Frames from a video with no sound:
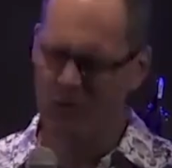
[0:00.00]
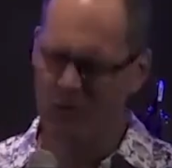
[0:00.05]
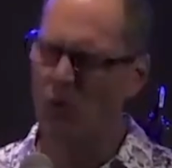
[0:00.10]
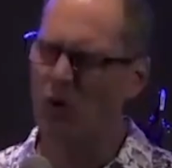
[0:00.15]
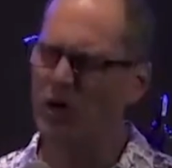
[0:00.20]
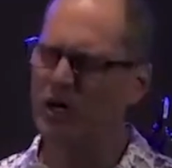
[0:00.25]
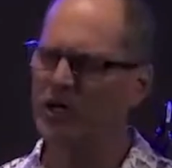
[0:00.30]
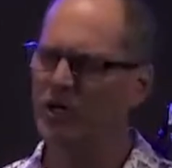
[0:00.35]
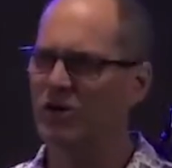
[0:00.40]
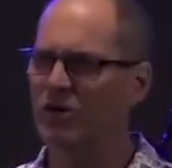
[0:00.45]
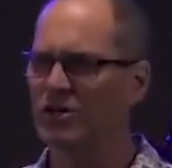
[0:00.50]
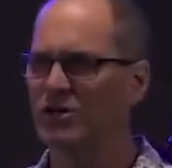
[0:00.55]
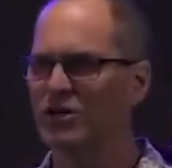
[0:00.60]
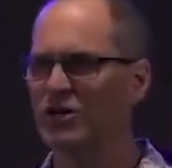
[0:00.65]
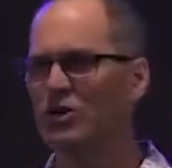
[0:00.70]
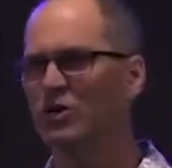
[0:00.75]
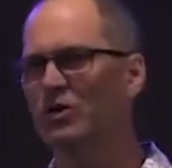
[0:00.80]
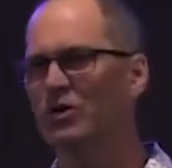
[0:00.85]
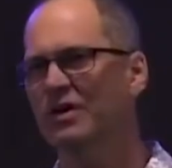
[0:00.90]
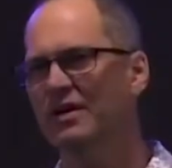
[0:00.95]
what are you going to
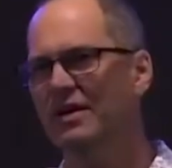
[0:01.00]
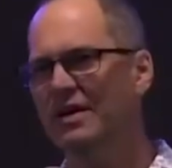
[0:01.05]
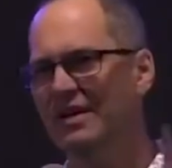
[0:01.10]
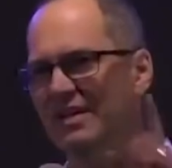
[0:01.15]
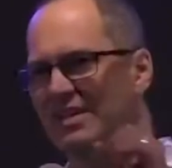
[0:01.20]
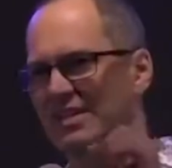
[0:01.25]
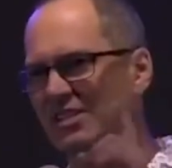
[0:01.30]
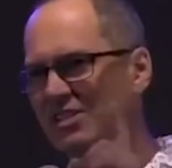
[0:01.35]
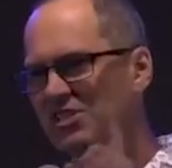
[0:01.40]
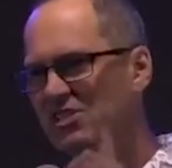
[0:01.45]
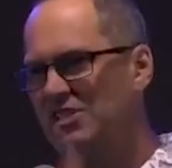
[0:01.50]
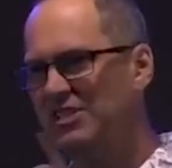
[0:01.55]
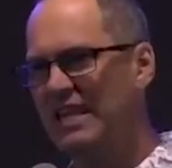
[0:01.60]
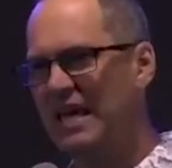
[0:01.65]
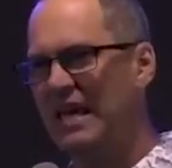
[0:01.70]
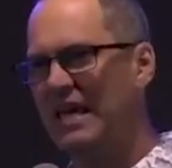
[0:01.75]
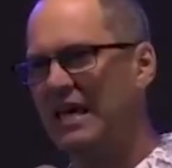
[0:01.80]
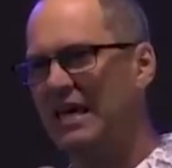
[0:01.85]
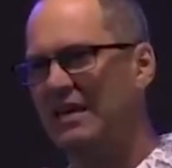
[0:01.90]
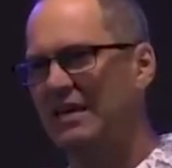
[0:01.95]
do?
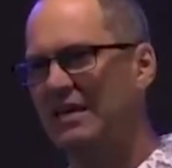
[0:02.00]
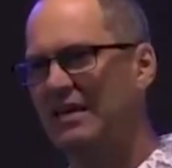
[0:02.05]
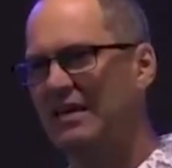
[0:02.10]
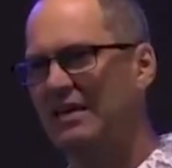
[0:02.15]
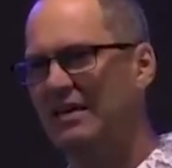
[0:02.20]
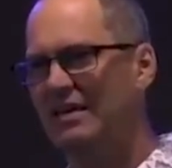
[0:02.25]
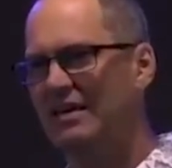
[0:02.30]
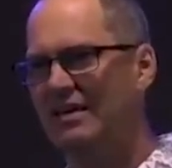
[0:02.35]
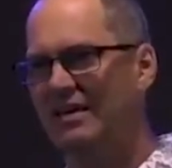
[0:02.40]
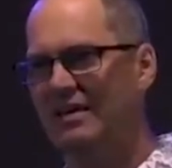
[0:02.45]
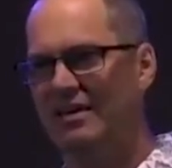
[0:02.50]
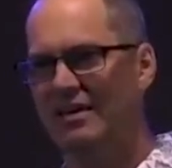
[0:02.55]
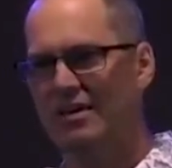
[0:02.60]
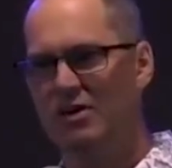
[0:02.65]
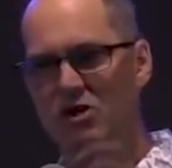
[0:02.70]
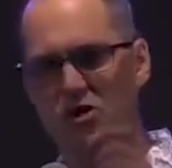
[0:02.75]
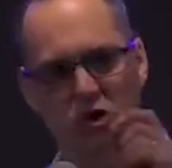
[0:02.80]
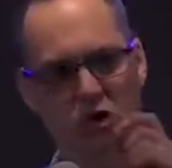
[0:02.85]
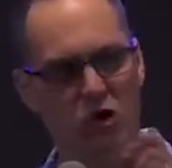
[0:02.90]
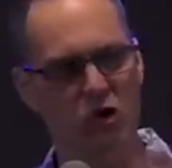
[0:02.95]
Stand.
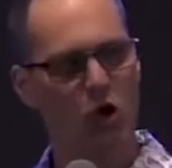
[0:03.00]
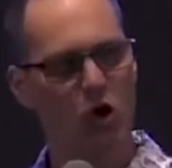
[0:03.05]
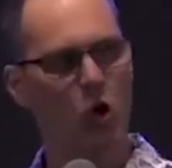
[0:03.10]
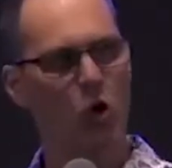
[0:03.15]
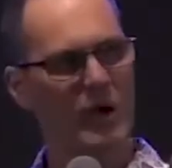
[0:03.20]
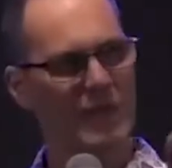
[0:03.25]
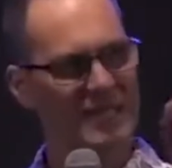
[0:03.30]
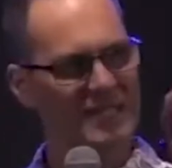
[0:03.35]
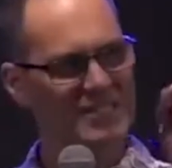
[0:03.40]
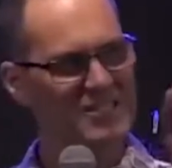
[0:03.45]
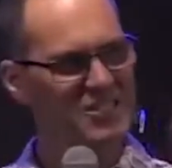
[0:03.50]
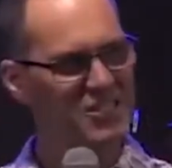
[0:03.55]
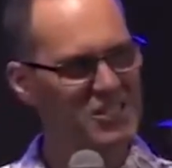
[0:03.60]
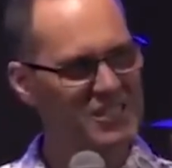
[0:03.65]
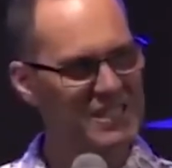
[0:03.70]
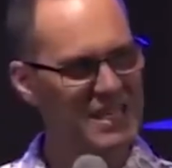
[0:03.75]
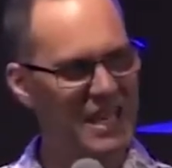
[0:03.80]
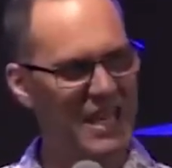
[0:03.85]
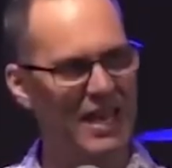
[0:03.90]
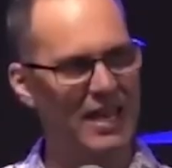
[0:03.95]
You're going to
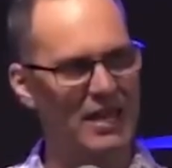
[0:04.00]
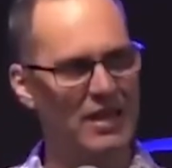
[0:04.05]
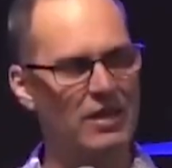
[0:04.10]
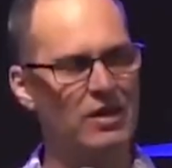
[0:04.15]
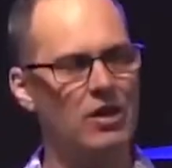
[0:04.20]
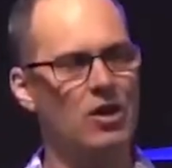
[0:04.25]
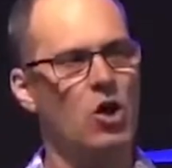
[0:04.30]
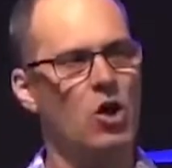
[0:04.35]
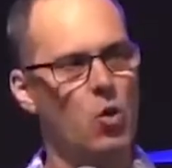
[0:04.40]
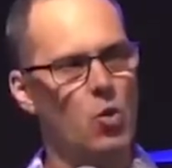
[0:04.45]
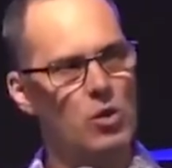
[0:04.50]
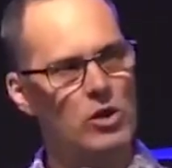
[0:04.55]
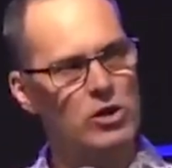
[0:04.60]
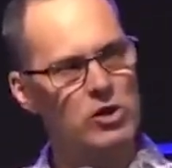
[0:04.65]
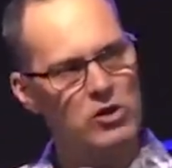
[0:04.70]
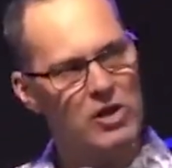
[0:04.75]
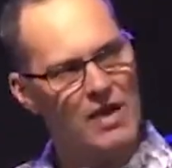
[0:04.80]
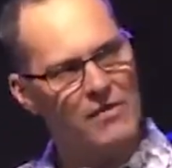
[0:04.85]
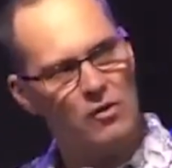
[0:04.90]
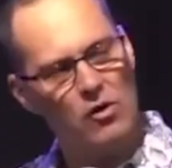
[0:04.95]
stand. When you
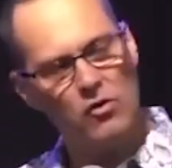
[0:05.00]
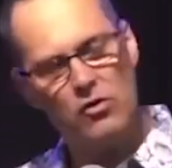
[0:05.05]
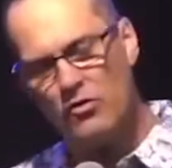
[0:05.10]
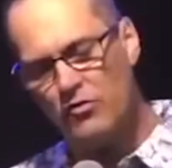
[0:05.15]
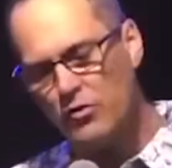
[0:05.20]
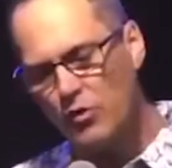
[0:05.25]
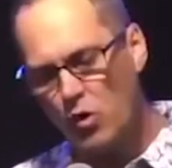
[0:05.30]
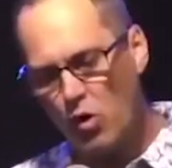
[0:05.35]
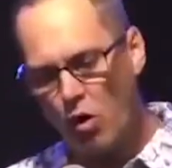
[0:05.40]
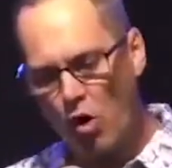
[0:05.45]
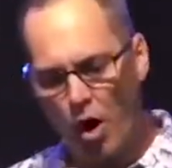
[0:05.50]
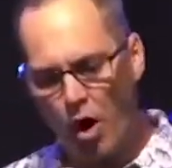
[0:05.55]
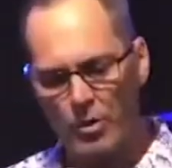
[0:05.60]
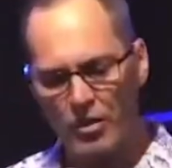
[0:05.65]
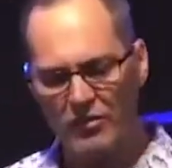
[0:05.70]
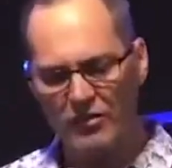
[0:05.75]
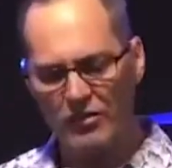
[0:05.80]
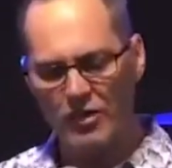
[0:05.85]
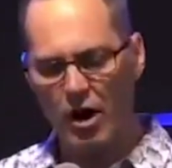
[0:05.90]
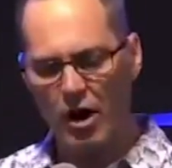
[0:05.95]
have on the full armor
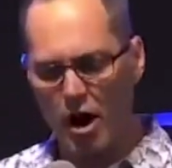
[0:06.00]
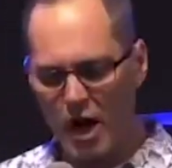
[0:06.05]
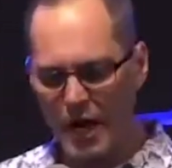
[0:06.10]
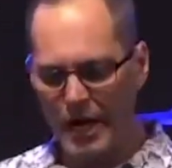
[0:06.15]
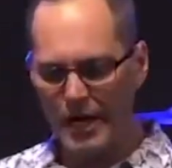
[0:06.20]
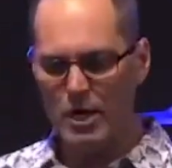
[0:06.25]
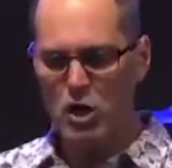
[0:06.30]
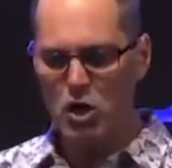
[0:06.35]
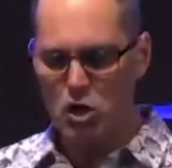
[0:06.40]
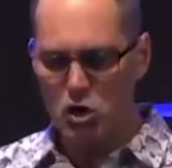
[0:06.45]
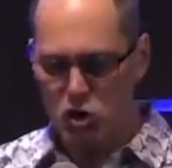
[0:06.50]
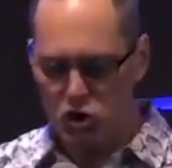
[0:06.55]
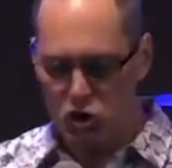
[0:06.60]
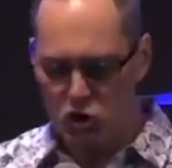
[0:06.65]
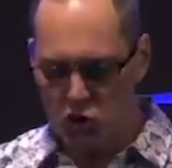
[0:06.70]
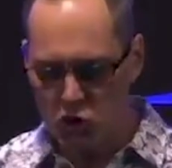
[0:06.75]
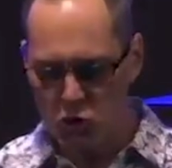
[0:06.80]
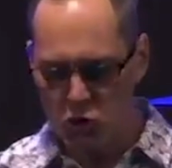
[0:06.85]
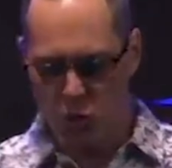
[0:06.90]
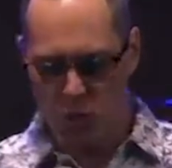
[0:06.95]
of God,
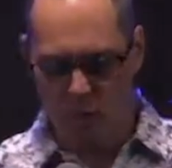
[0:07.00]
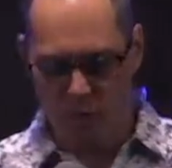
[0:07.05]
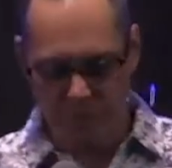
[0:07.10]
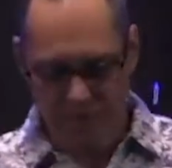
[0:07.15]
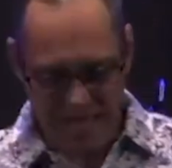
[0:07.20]
you will be